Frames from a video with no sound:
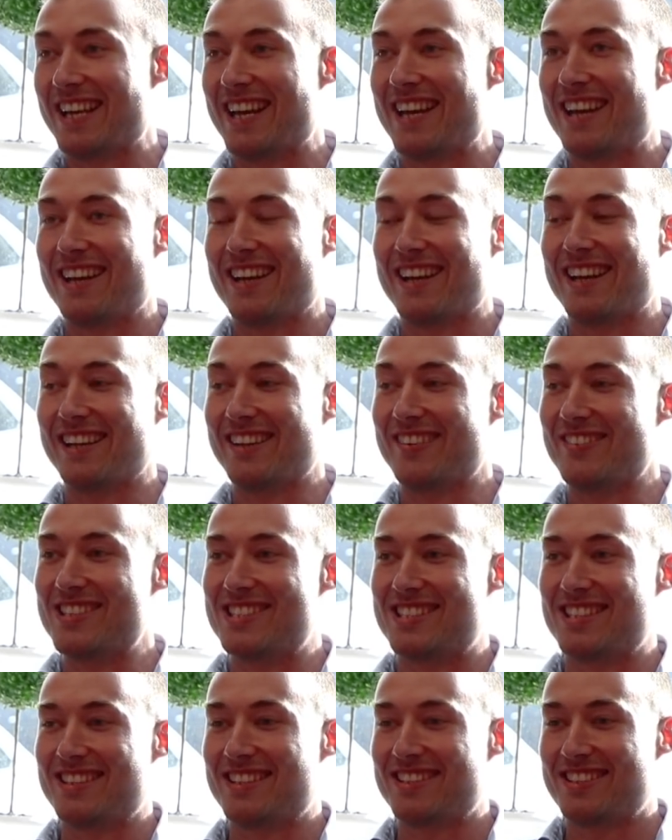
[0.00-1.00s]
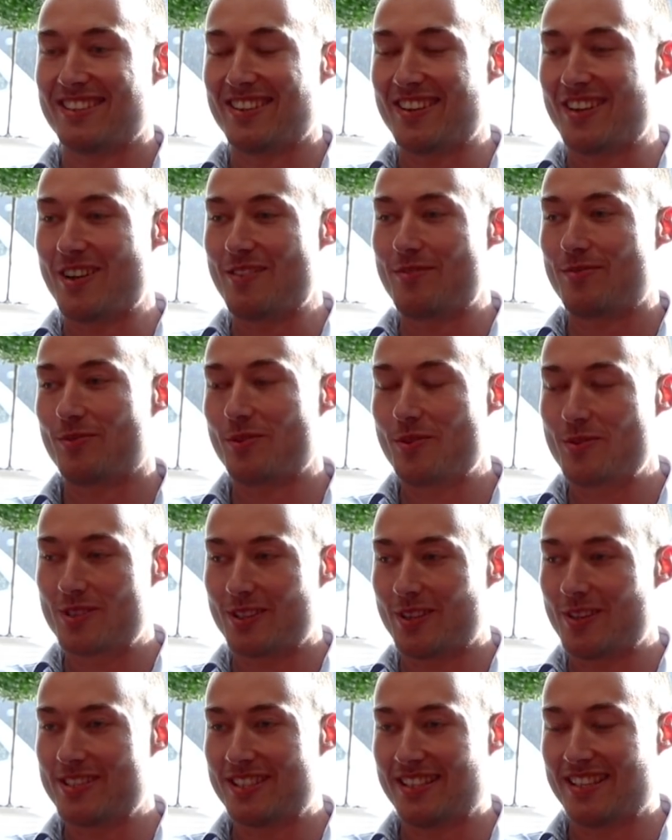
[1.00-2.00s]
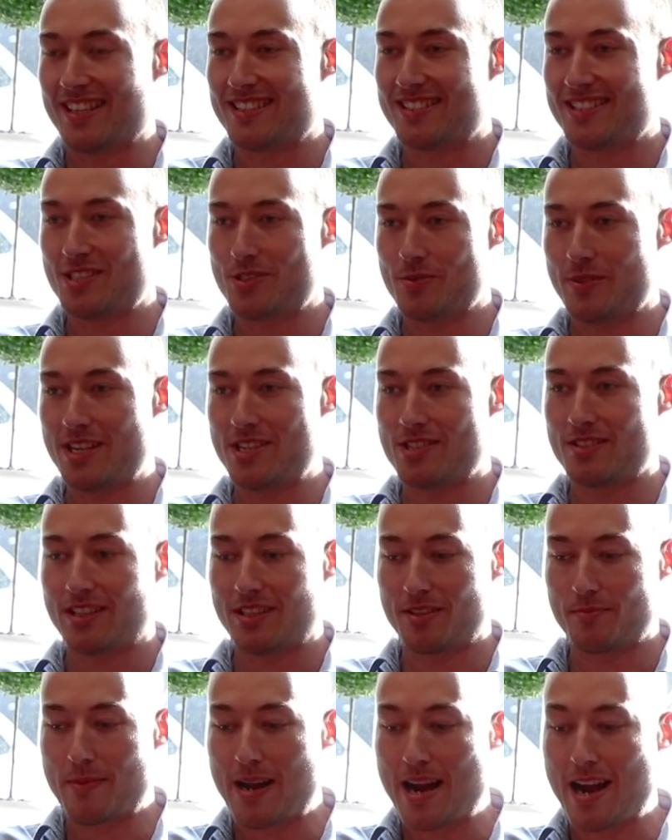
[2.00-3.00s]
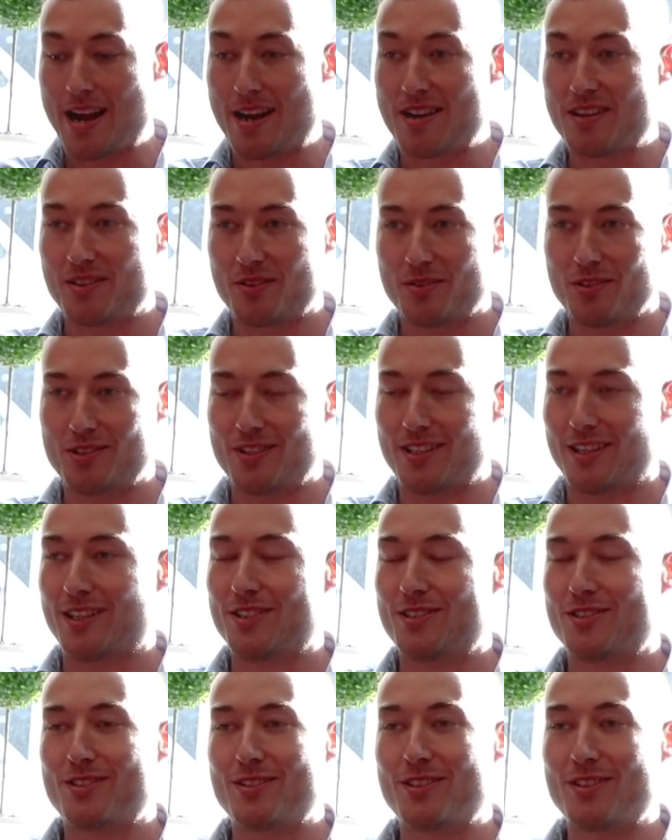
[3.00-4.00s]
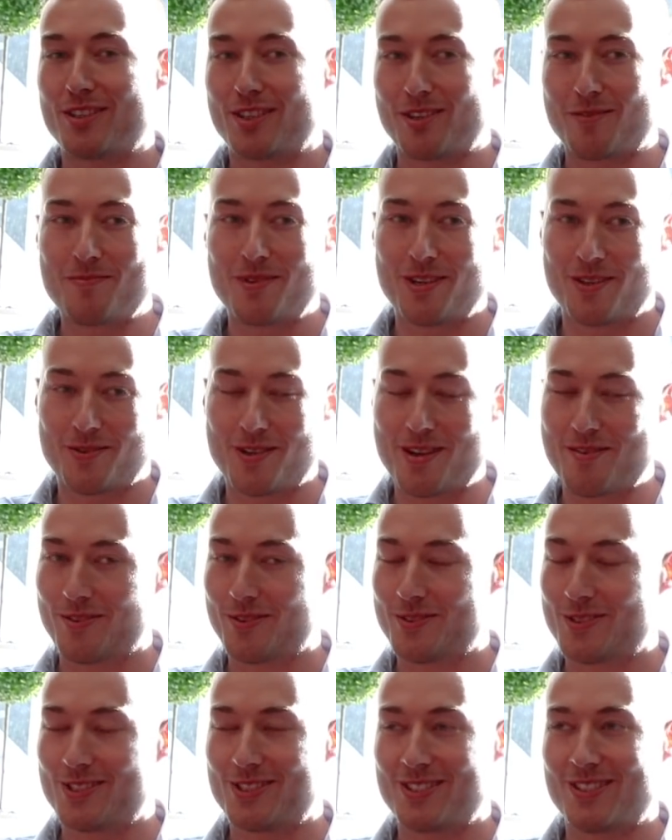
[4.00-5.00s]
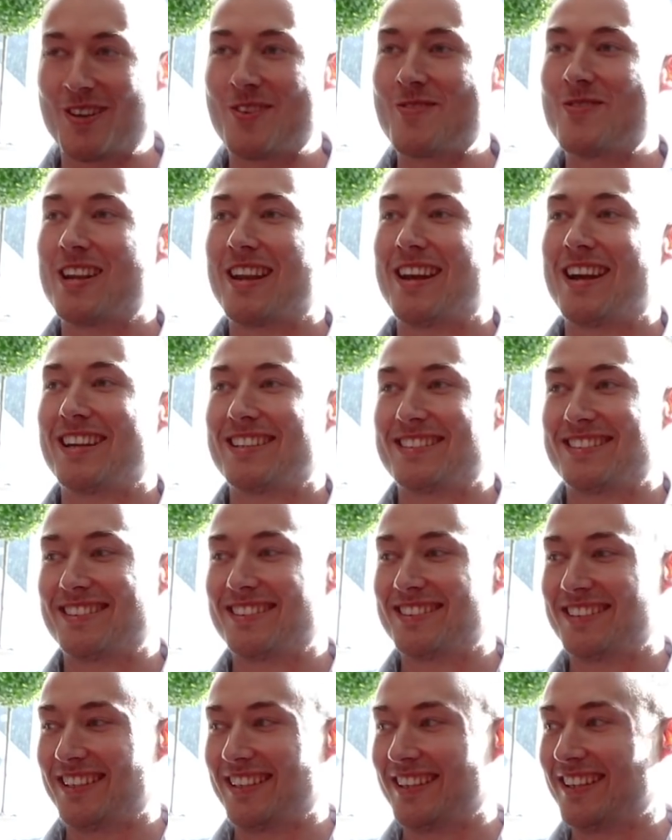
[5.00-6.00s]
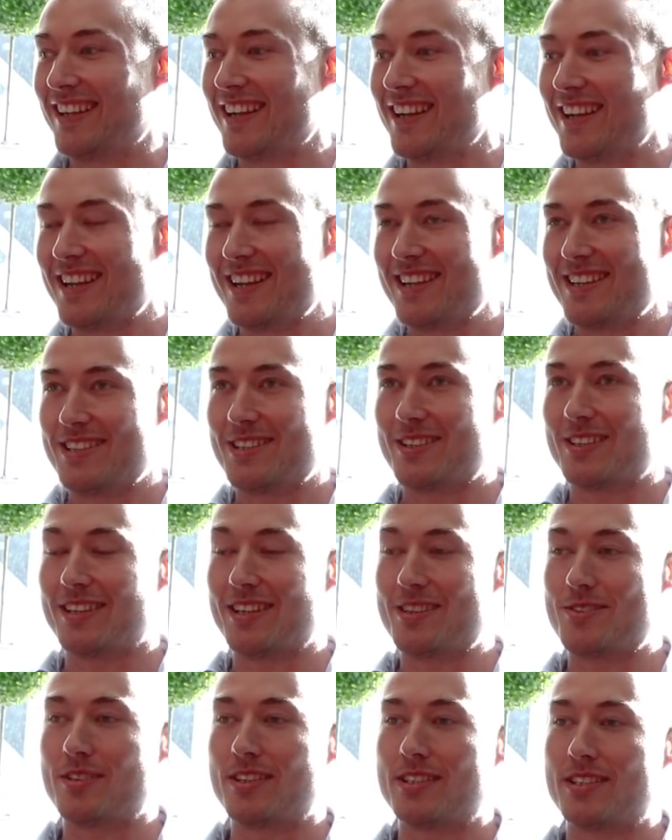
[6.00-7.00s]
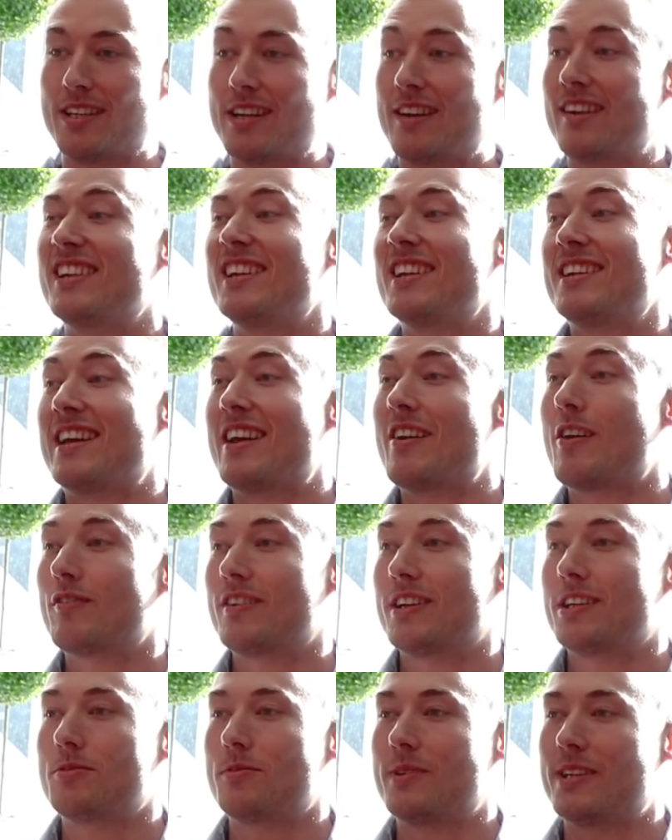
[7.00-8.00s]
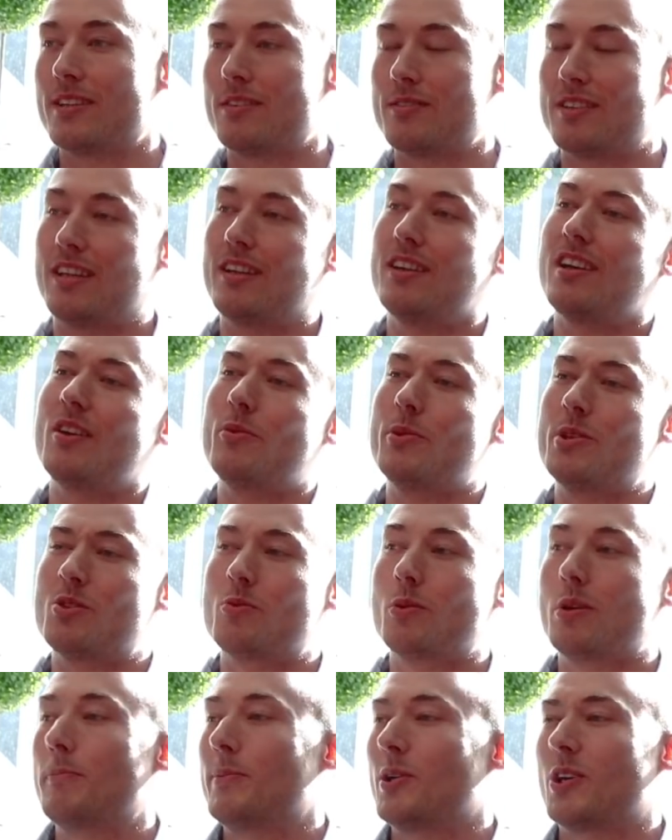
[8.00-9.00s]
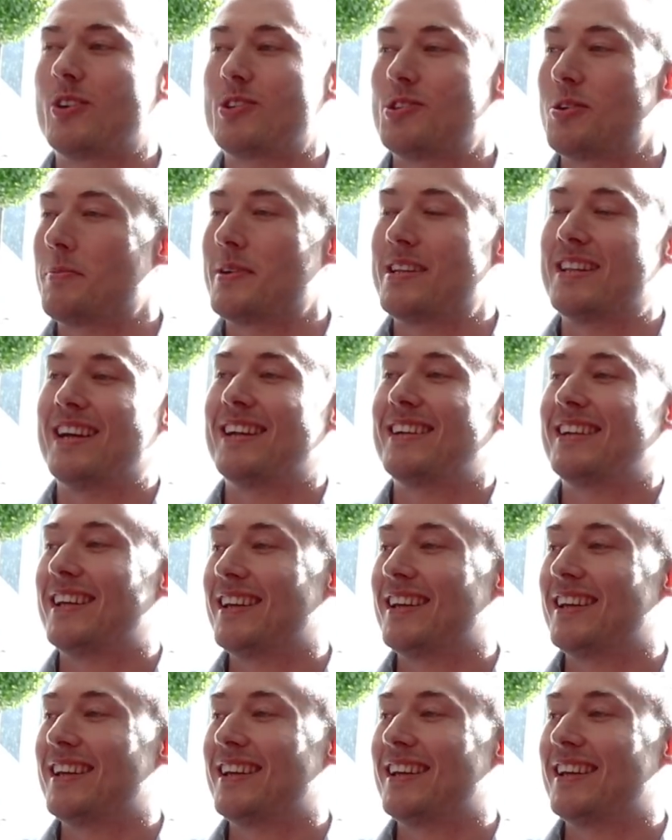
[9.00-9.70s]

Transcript: Yeah, and it was in the sort of, we were sort of in that situation, like mine, it's like the company I worked for was so relaxed, and like, you could literally say, I need a day off next week, and be like, we just want to book a job in that